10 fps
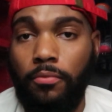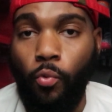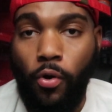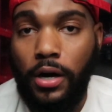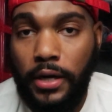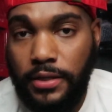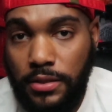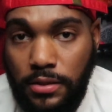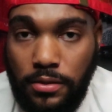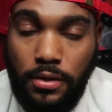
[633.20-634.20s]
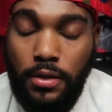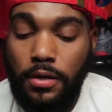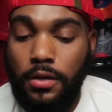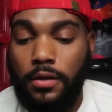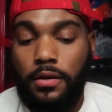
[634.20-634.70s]
ones.
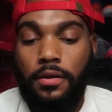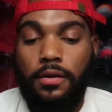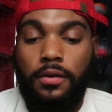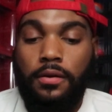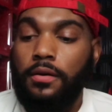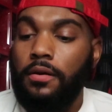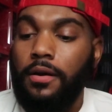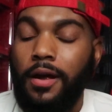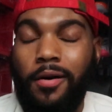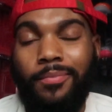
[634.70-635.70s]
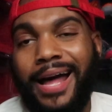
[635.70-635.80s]
I'm